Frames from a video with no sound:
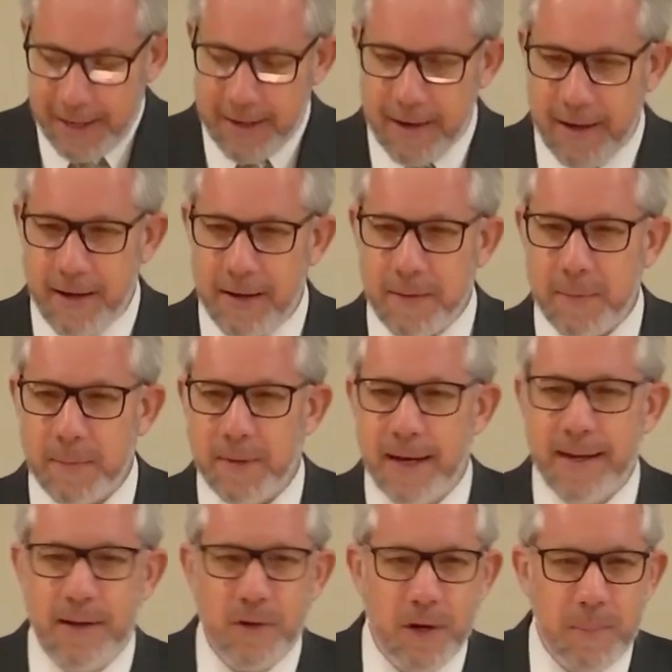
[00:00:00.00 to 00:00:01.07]
uh, I
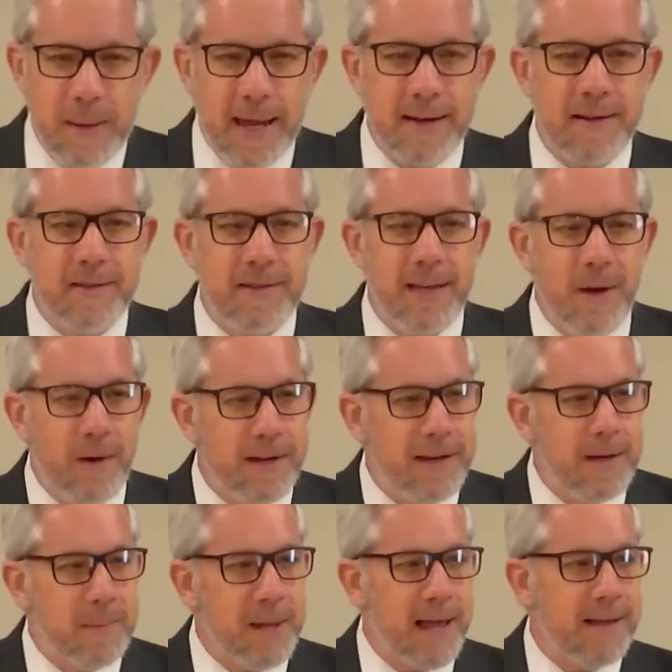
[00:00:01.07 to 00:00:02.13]
didn't look back to see how I
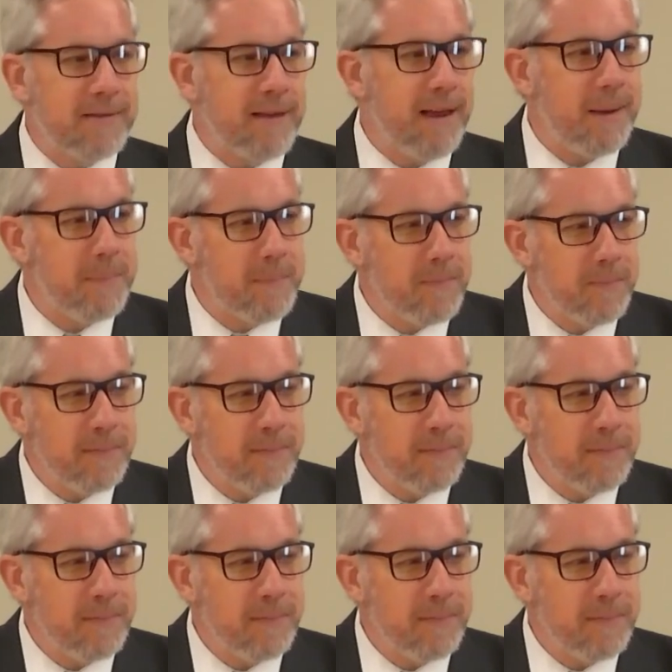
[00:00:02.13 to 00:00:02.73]
did them last time.